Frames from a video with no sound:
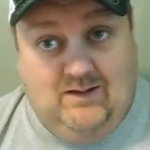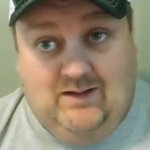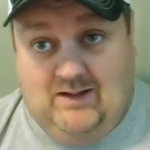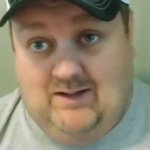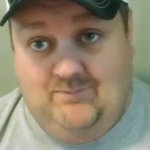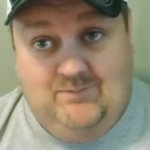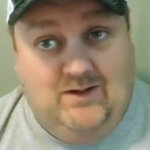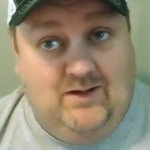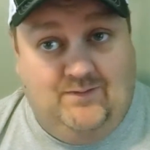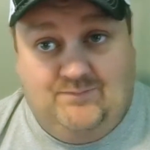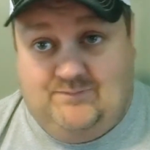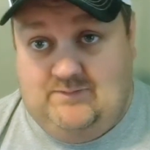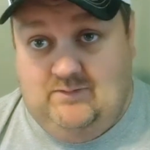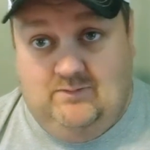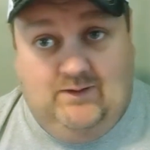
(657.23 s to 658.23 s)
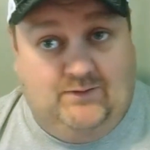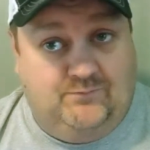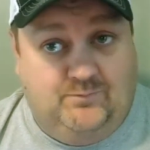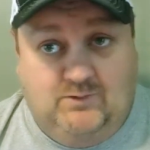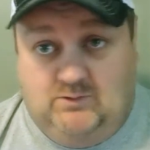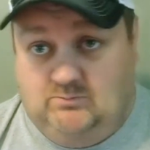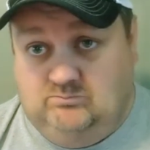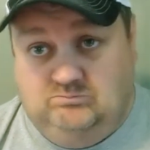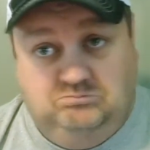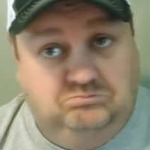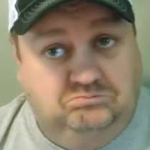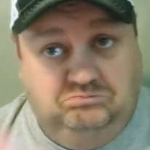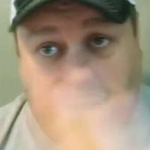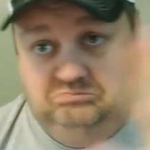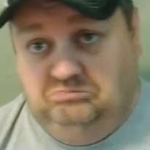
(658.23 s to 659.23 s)
I'm not a steel expert.
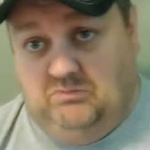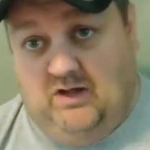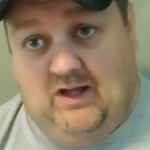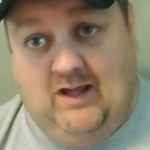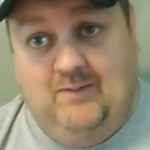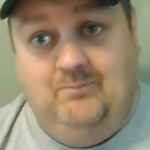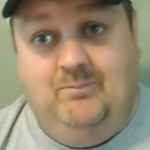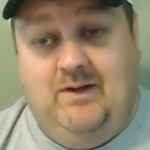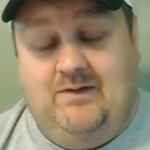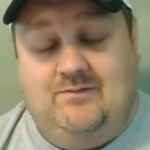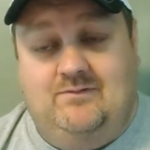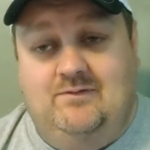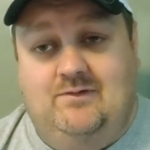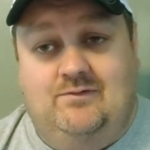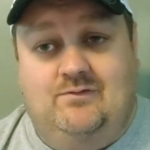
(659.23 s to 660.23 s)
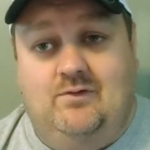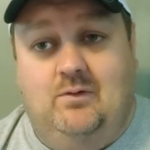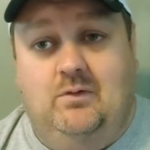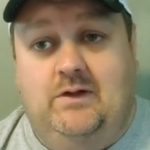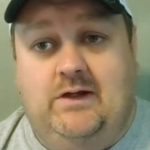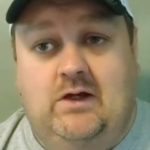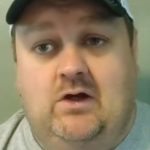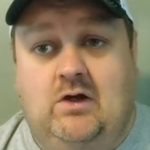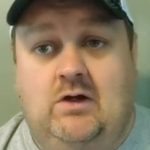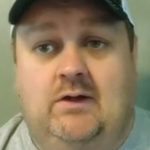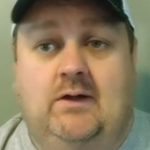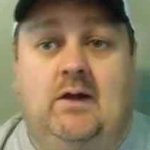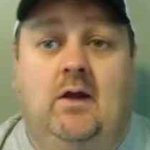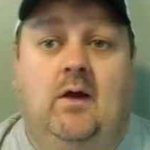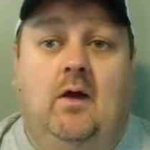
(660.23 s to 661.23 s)
I'm basing this solely
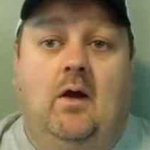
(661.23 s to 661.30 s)
on